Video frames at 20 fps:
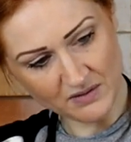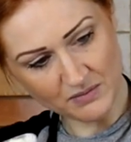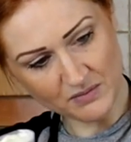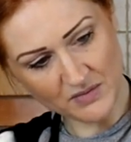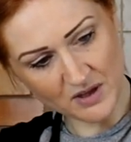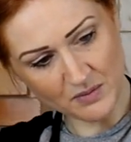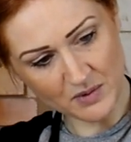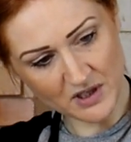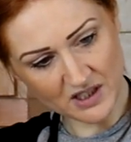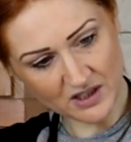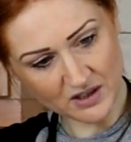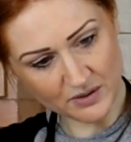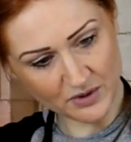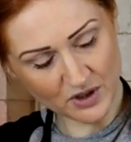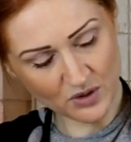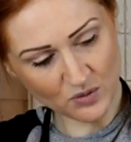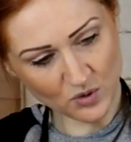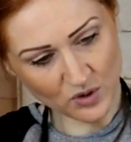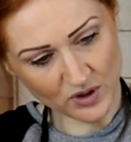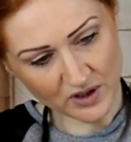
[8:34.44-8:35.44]
maybe a little
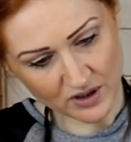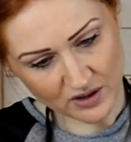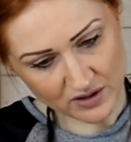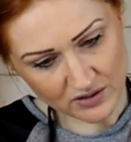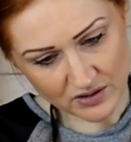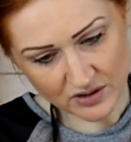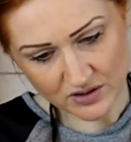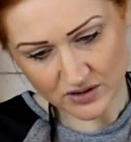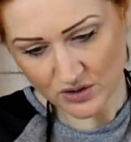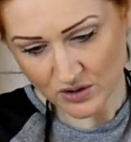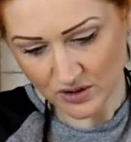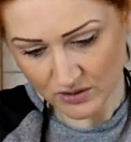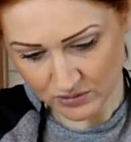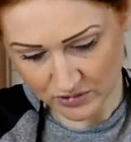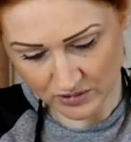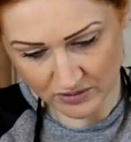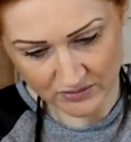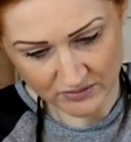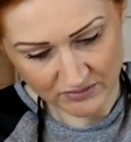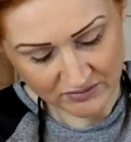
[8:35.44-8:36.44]
bit of white across,
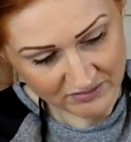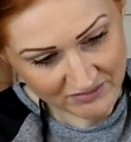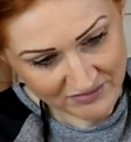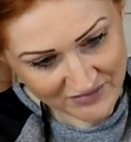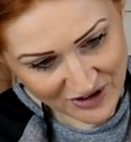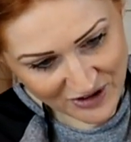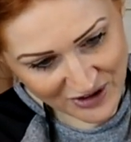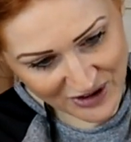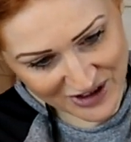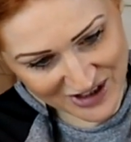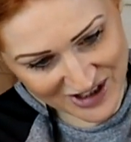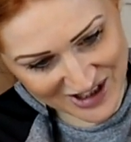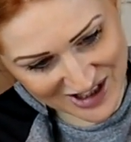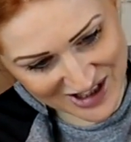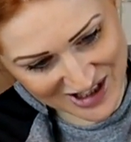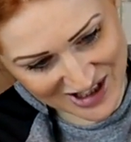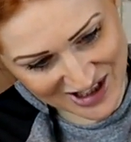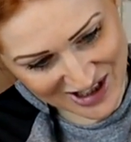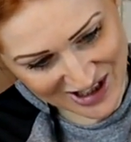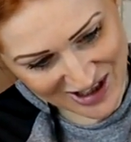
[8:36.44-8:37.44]
across
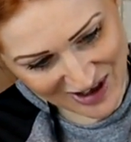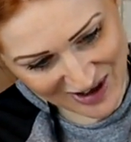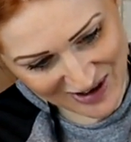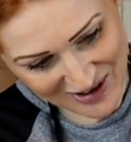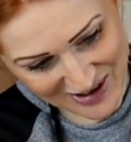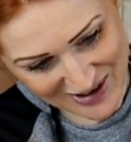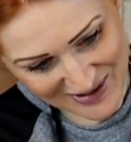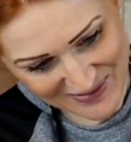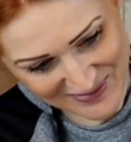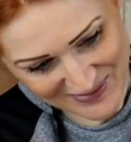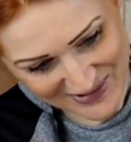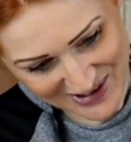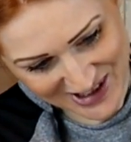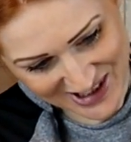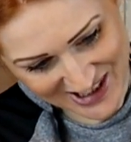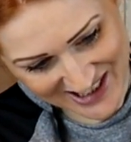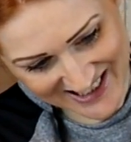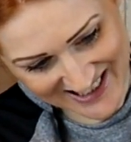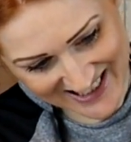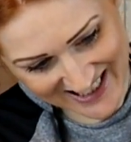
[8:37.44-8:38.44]
the top,
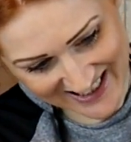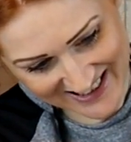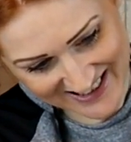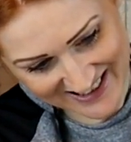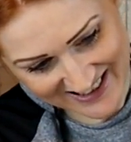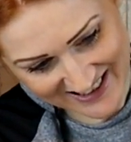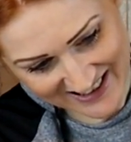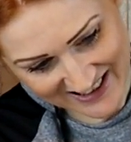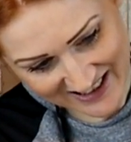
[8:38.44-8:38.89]
she says.